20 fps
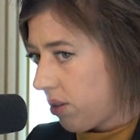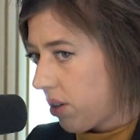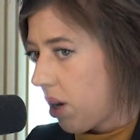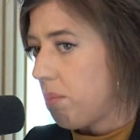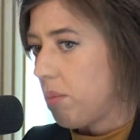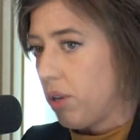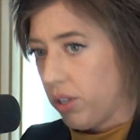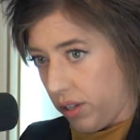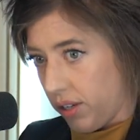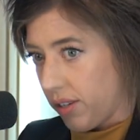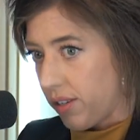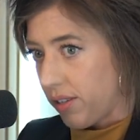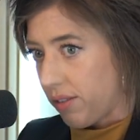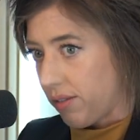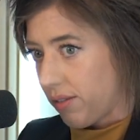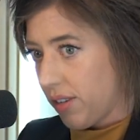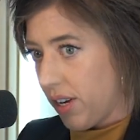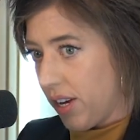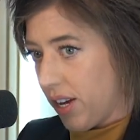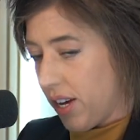a million
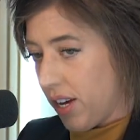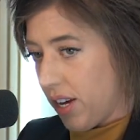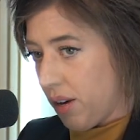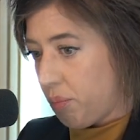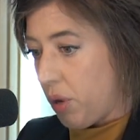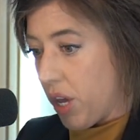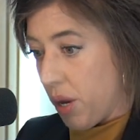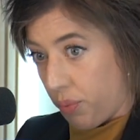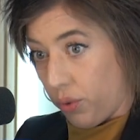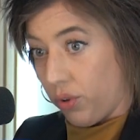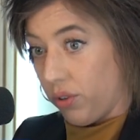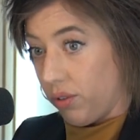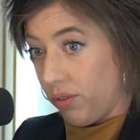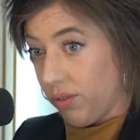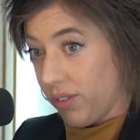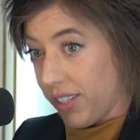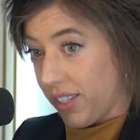people.